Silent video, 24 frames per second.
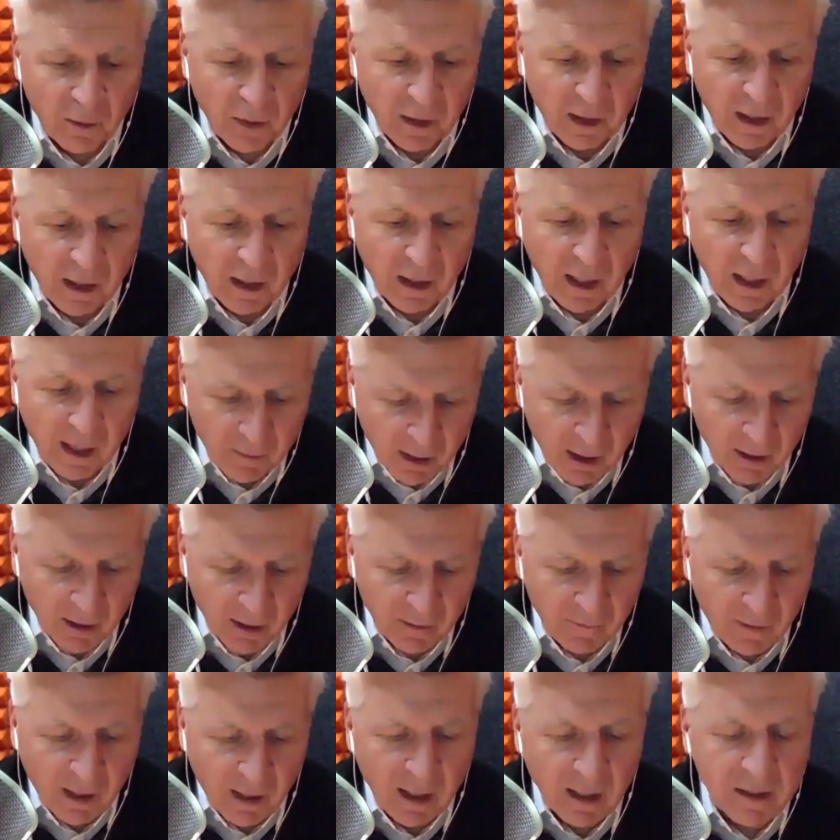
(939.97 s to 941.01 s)
We gave them
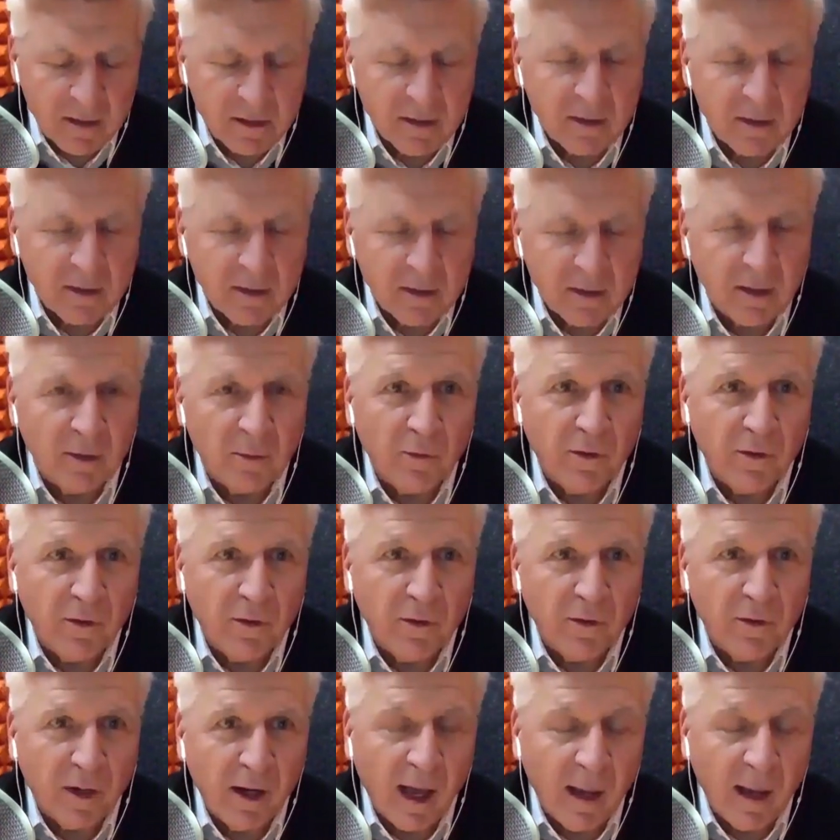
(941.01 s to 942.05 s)
our advice, and we're
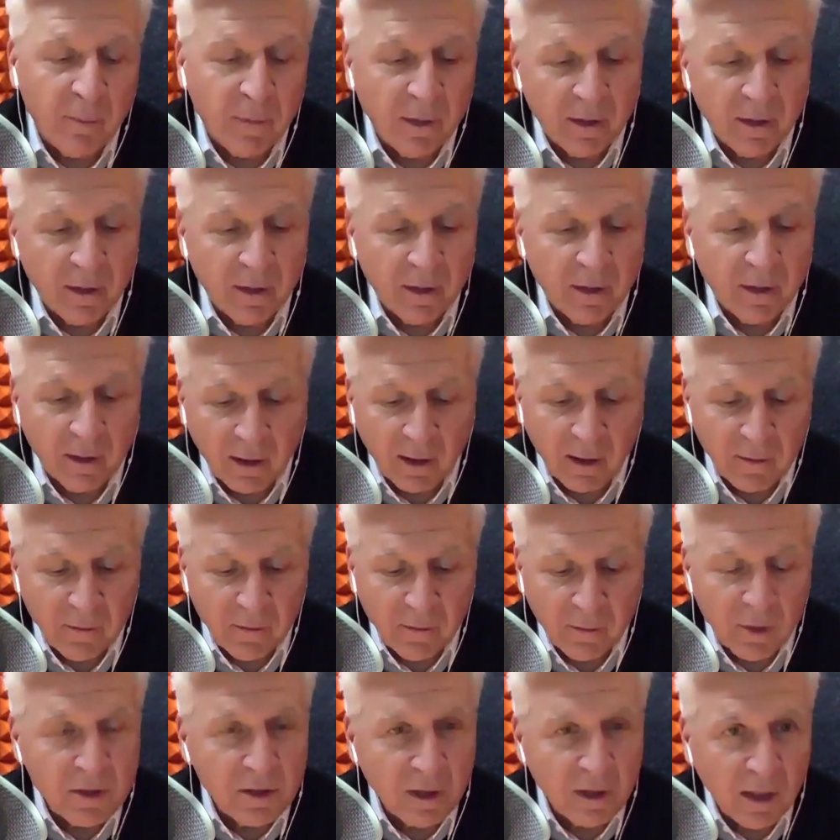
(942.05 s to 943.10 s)
very happy that
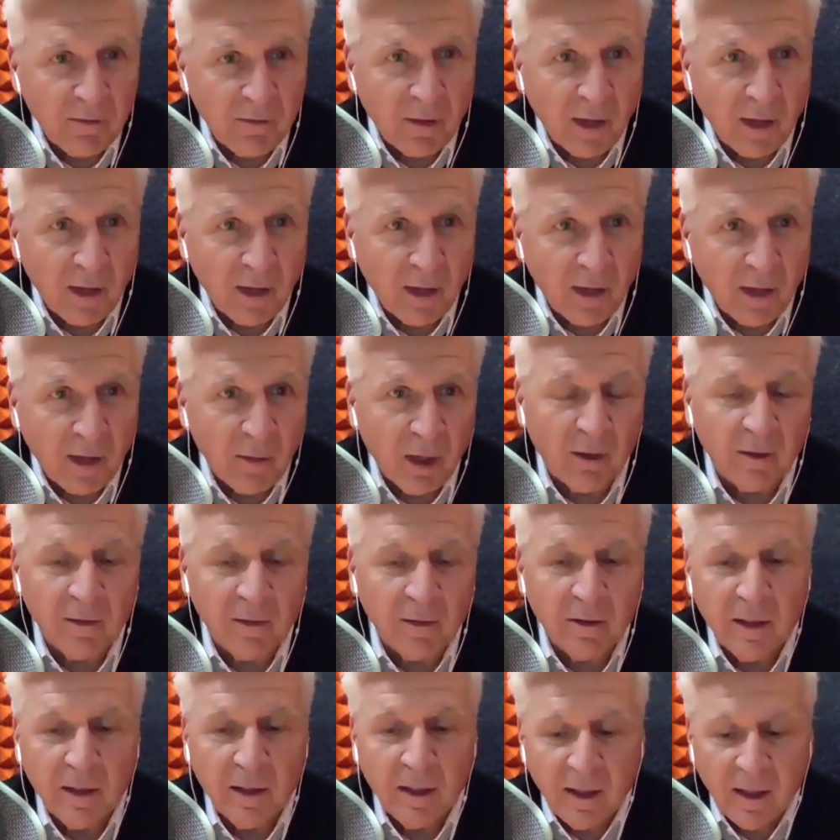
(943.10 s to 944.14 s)
they've received that
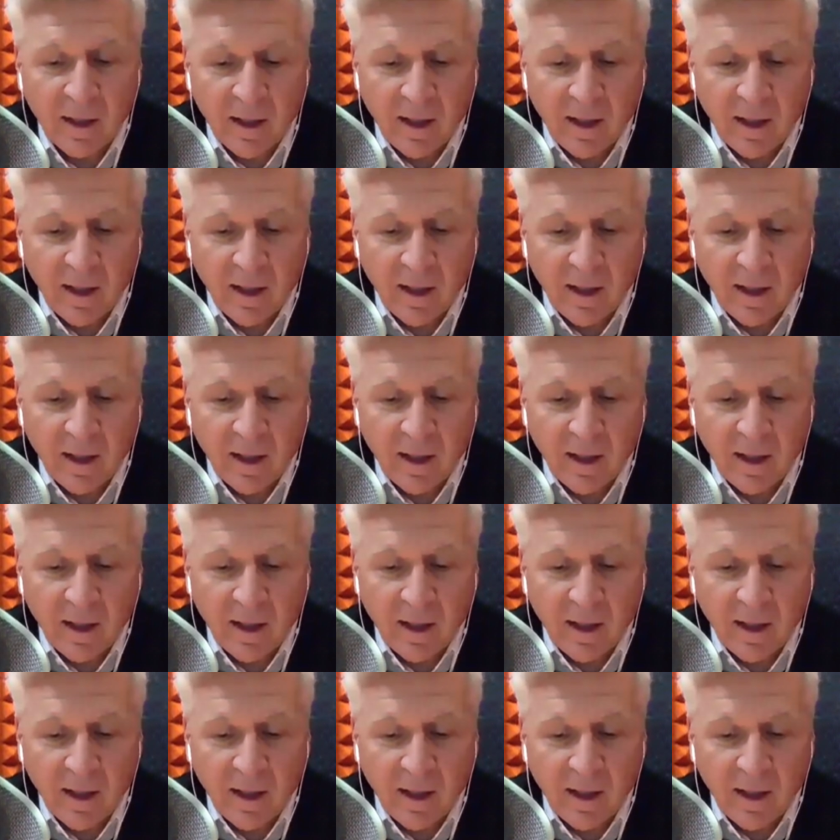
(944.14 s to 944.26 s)
well.